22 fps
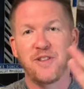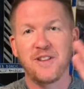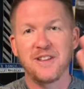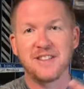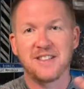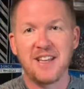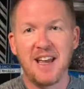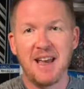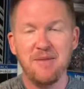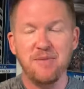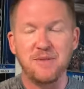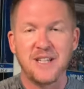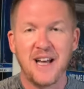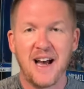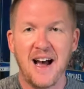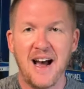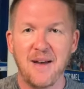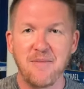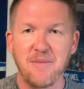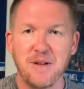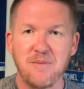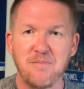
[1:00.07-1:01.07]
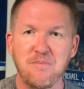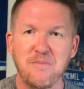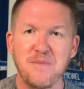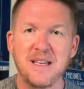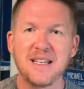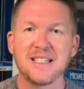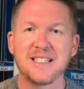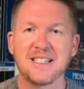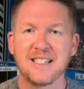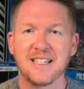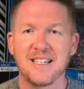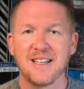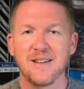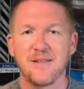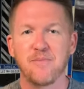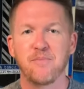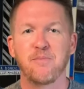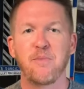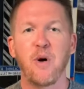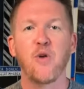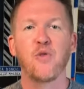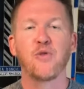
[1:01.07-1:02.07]
the same time and missed
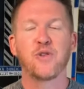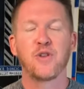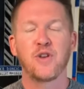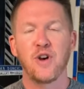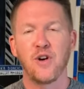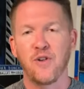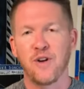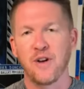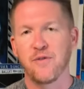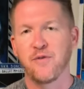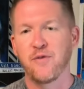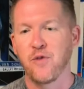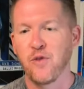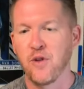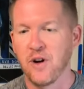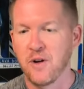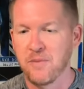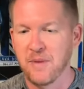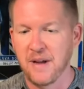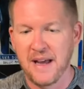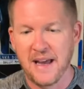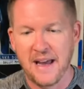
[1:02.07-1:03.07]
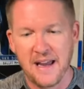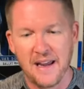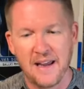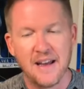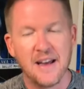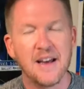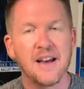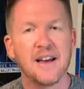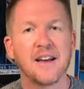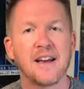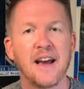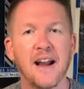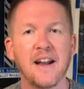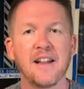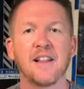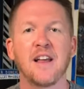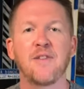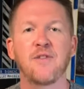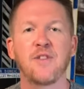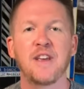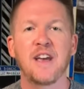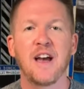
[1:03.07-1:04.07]
both going for it. But hey, gotta
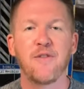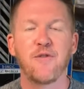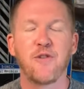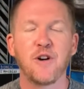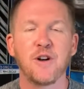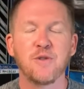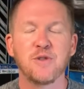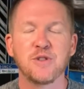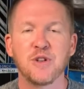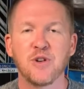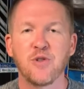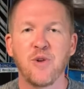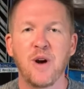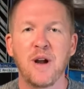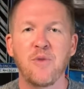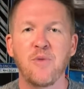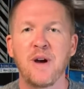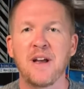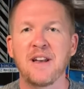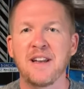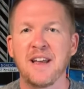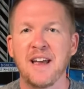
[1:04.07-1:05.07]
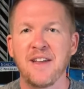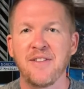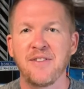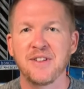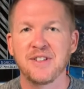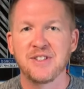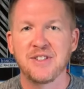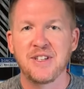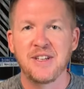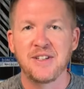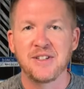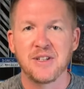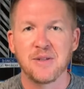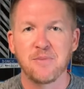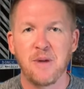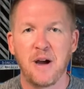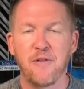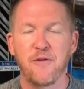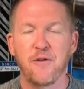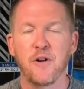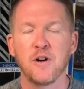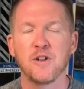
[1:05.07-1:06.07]
love the effort. It was a great way to end the season.
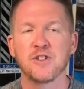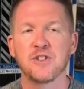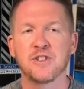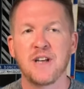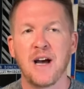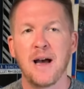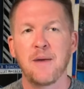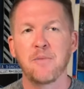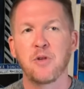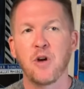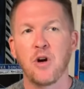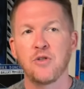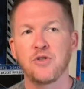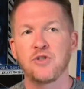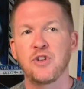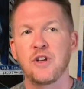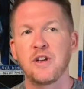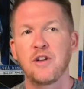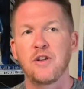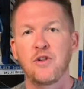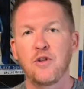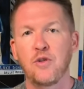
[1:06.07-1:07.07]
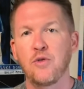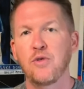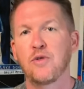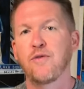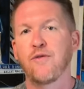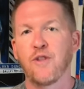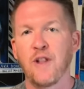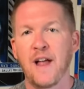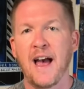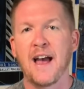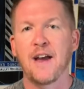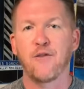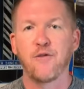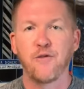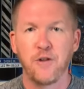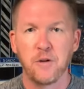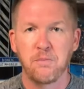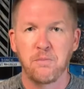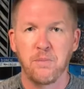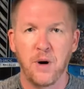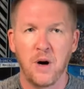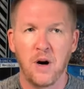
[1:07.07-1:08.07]
My first time coaching youth flag
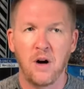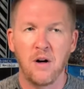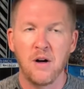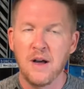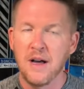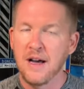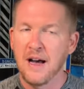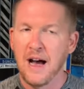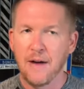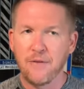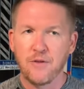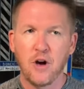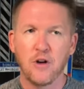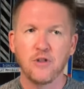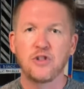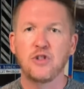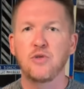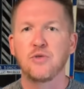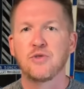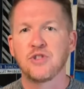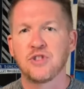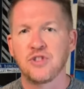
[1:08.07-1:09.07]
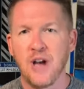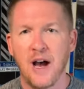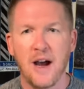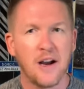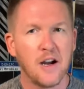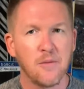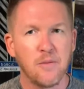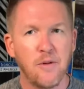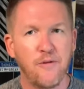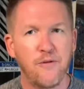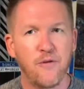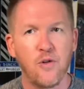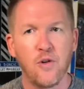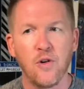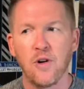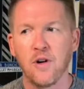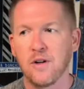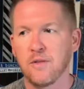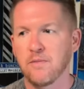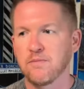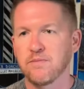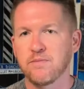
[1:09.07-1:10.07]
football. I've coached youth soccer
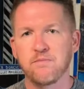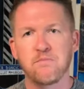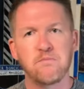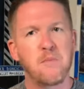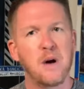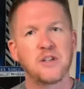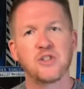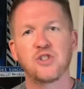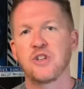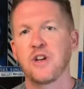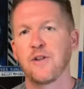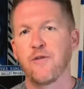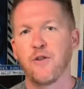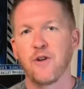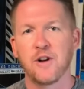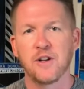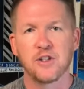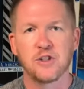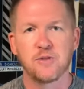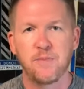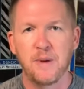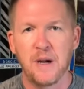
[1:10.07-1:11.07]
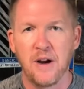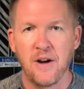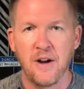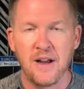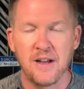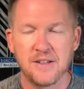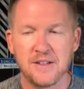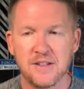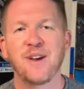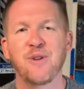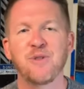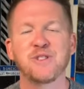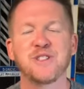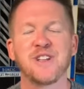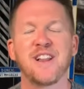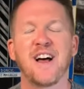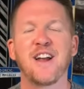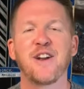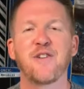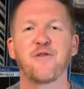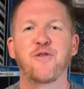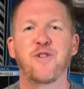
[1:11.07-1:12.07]
before, much different experience. It was a
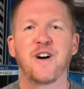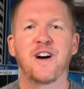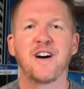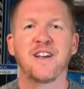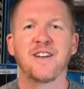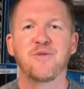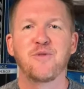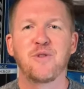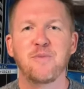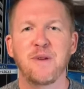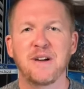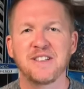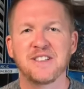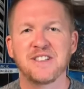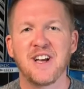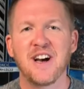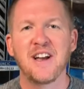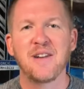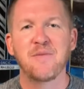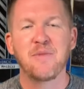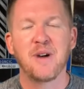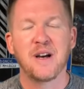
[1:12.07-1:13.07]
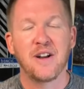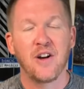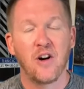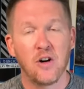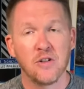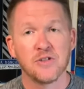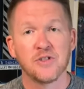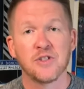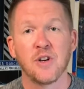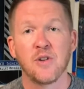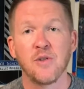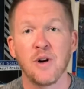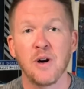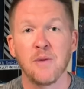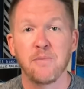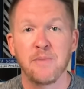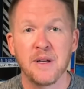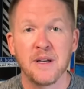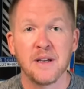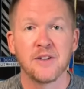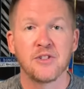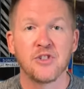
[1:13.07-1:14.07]
lot of fun with my son, but also a
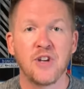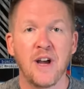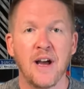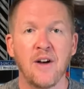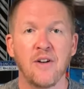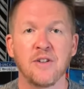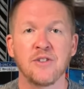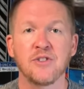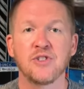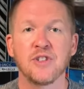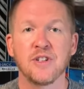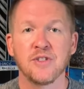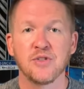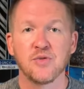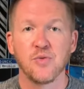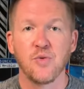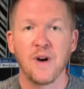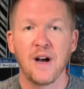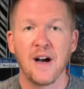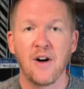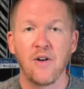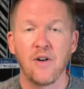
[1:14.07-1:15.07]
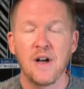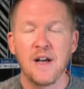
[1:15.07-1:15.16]
big challenge as well.